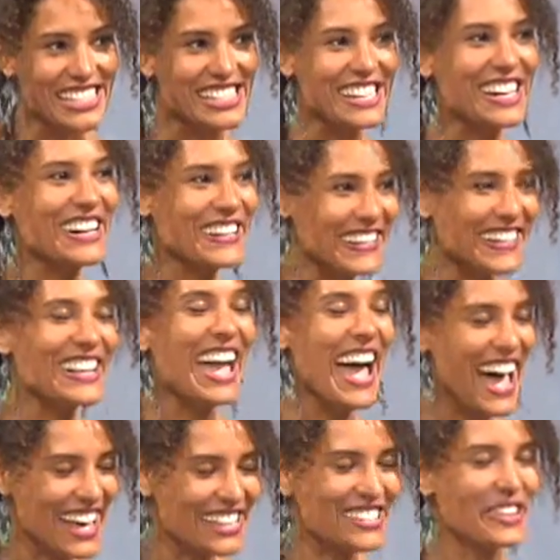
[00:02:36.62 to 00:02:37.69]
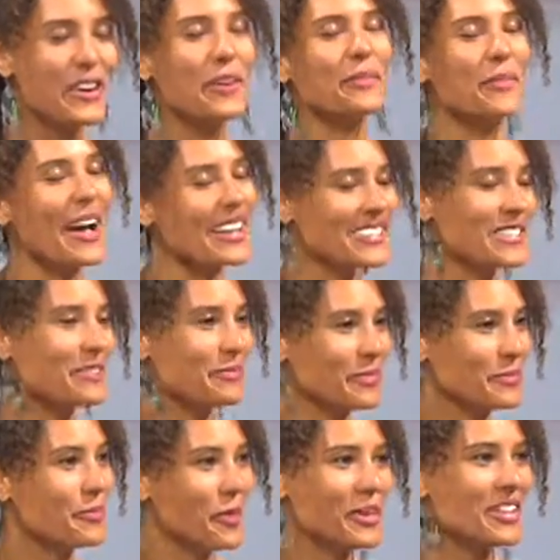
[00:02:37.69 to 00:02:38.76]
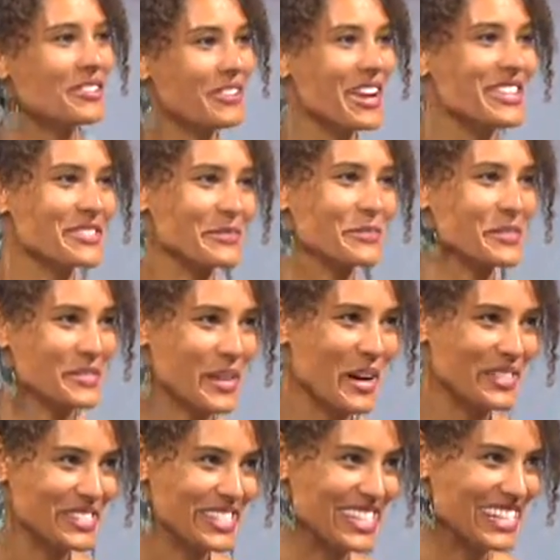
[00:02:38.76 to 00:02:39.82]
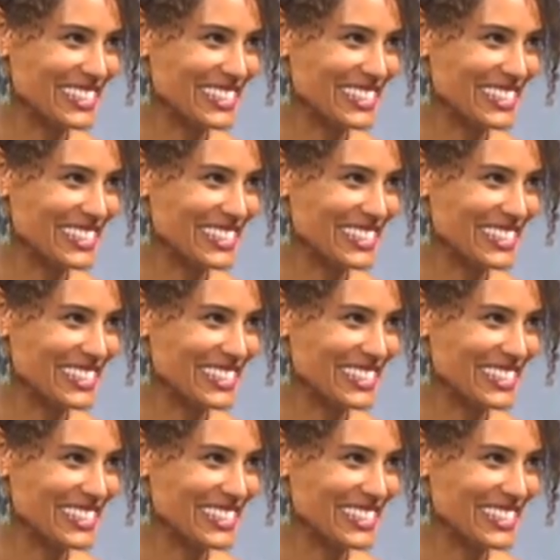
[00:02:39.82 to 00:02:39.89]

Wisconsin so yeah. Right? So and I'm actually you, born and raised in Wisconsin. And,